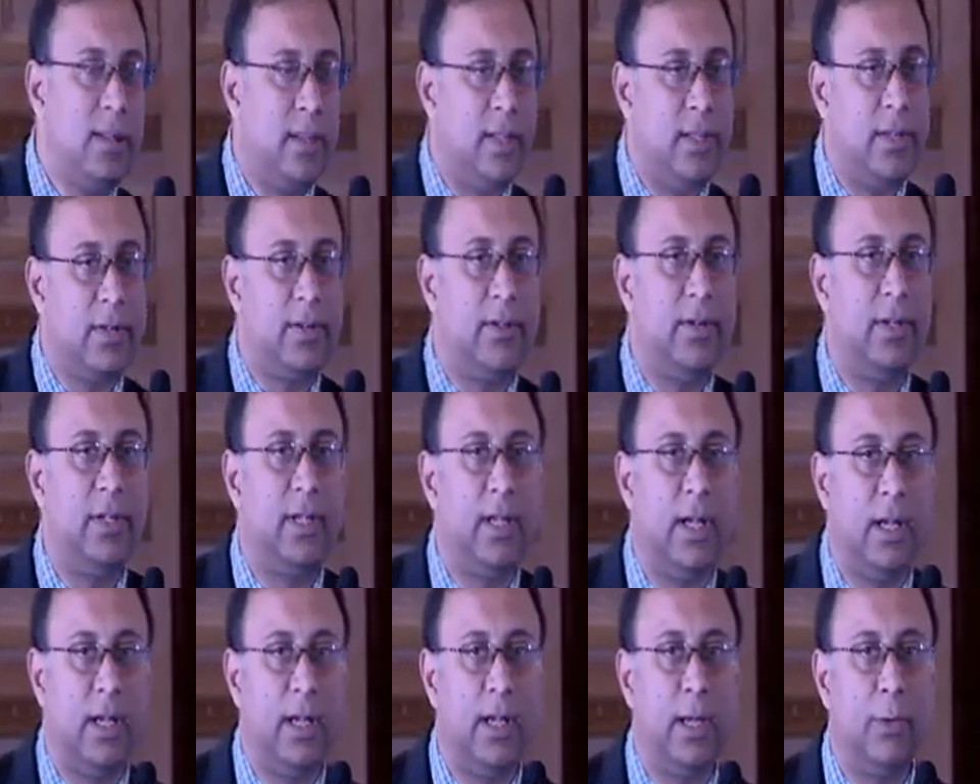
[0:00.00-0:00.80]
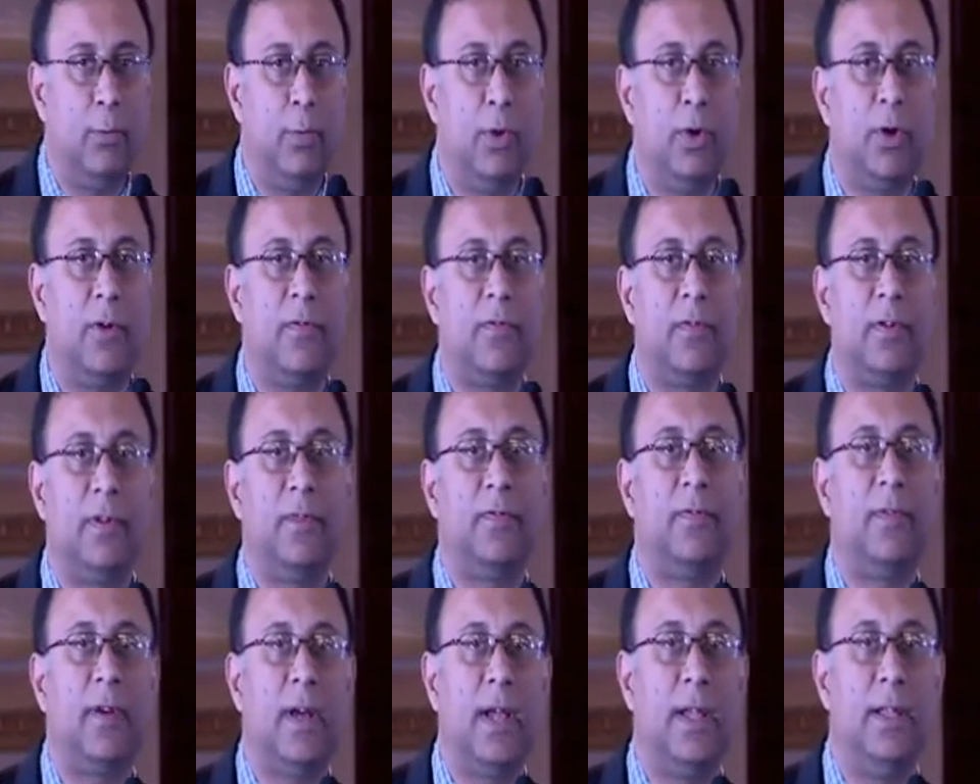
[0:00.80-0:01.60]
history taking, we often
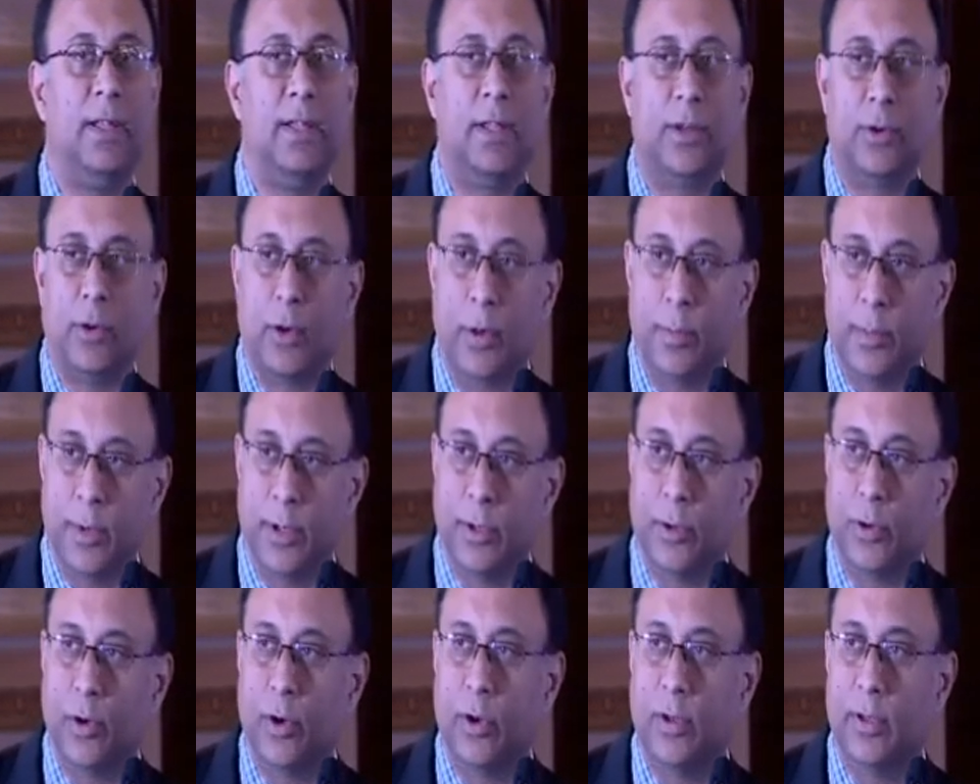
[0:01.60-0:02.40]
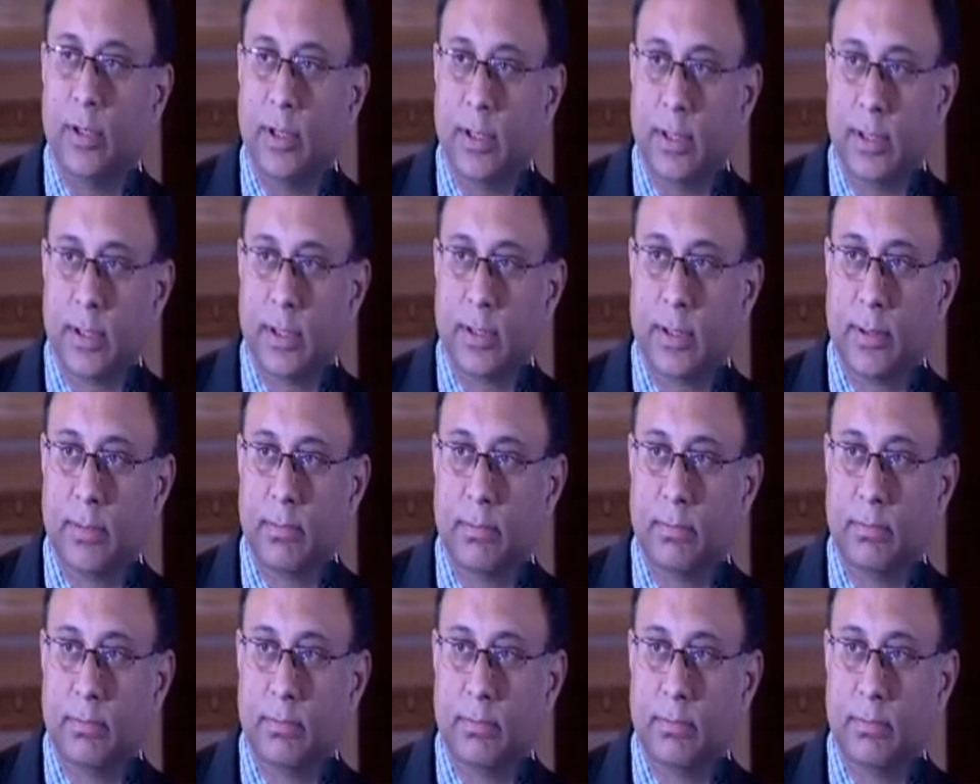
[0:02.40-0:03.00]
find the common causes: